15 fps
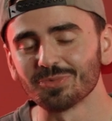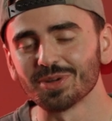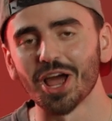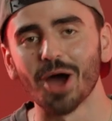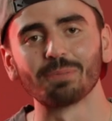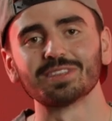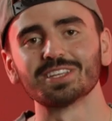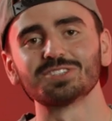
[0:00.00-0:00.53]
We
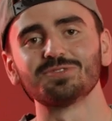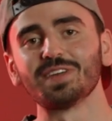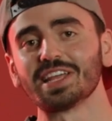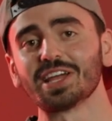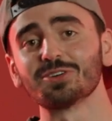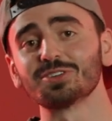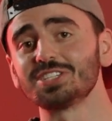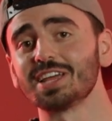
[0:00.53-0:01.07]
hope that this
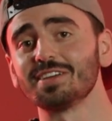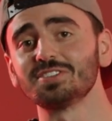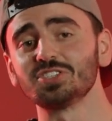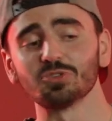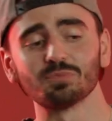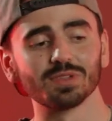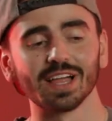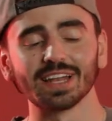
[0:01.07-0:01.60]
video saves
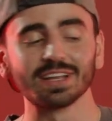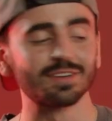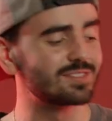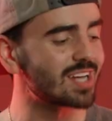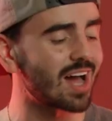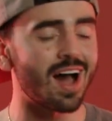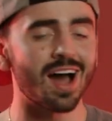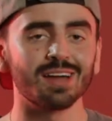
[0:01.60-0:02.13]
you plenty of
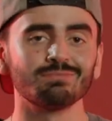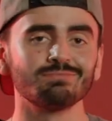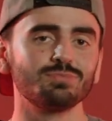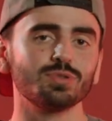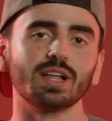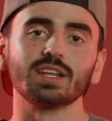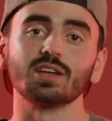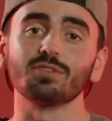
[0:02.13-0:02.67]
time,
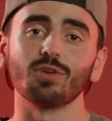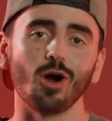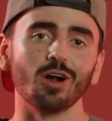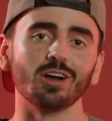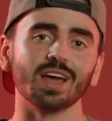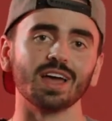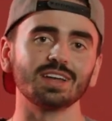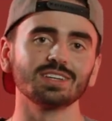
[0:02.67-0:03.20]
plenty of
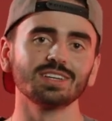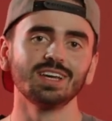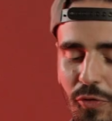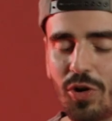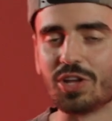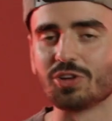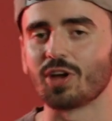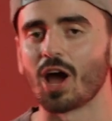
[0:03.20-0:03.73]
heartache.
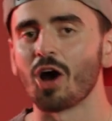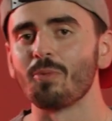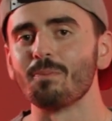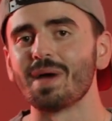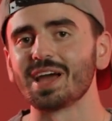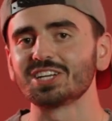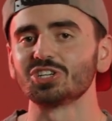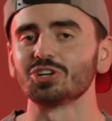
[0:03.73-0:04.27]
Before you go,
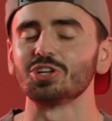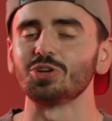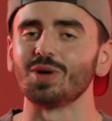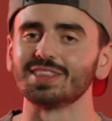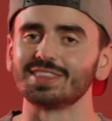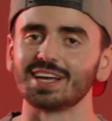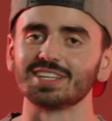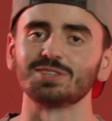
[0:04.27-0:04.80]
make sure you
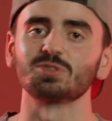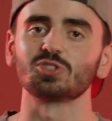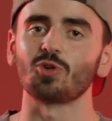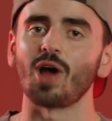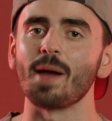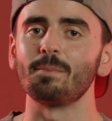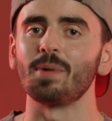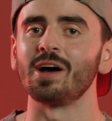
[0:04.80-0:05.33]
hit that
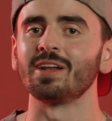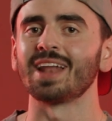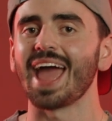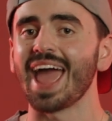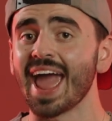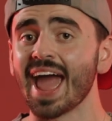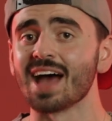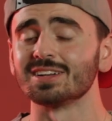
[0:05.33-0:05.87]
subscribe button,
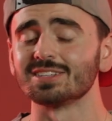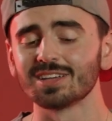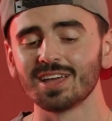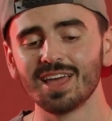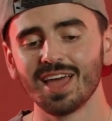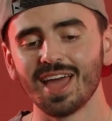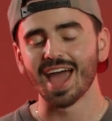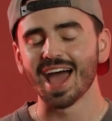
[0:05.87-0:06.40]
and
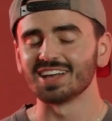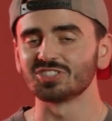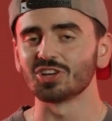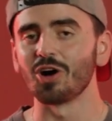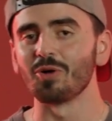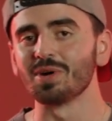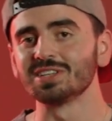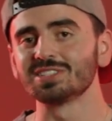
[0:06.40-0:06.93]
as
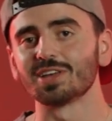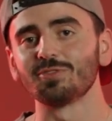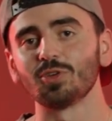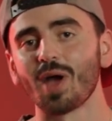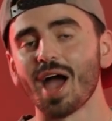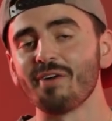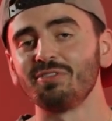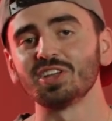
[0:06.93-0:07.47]
always, if
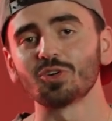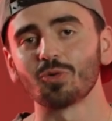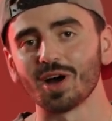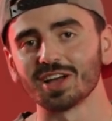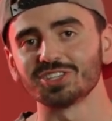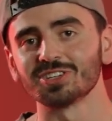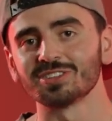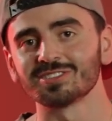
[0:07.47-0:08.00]
you have any
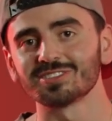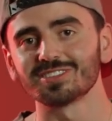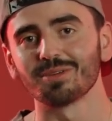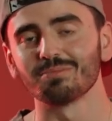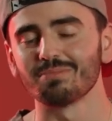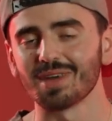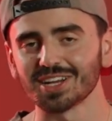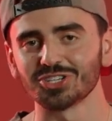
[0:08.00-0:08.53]

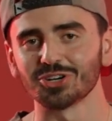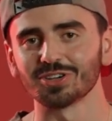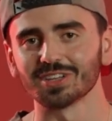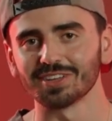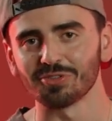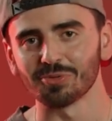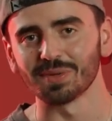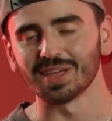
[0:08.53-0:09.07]
questions, make sure to
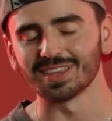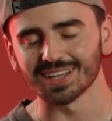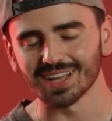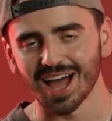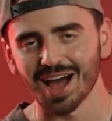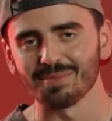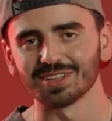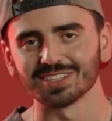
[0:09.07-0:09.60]
leave them in the
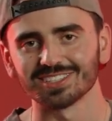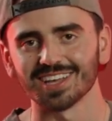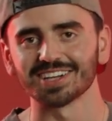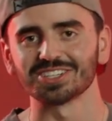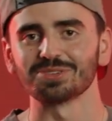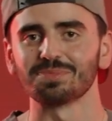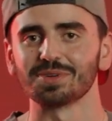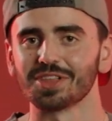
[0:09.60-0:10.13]
comments
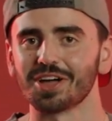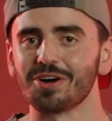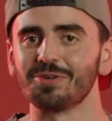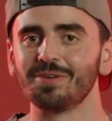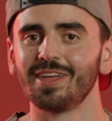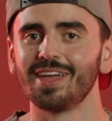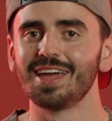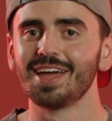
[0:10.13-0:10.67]
section
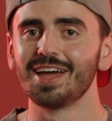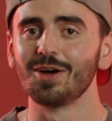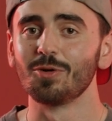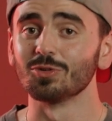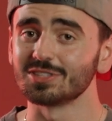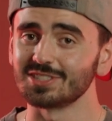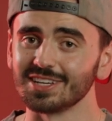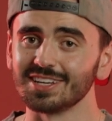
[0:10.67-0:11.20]
below.
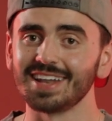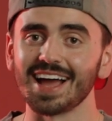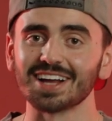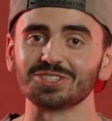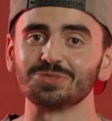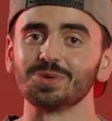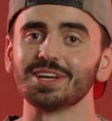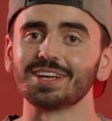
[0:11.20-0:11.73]
We'll see you
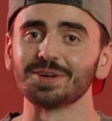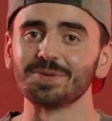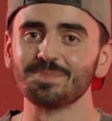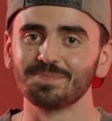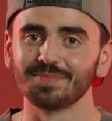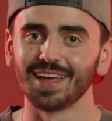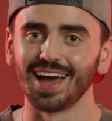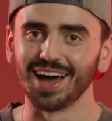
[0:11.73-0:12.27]
next week
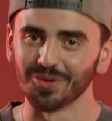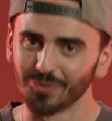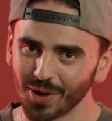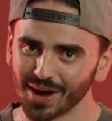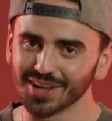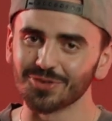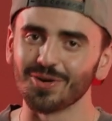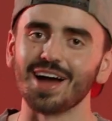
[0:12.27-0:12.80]
on
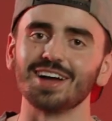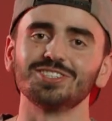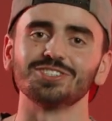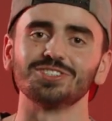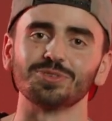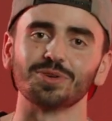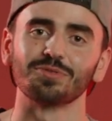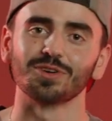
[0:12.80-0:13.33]
Wedding
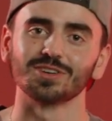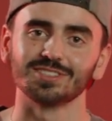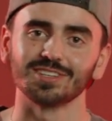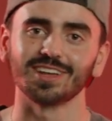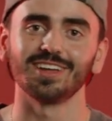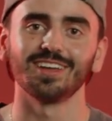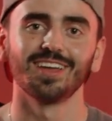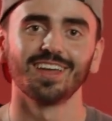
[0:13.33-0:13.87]
Crashers
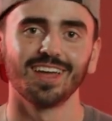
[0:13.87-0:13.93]
University.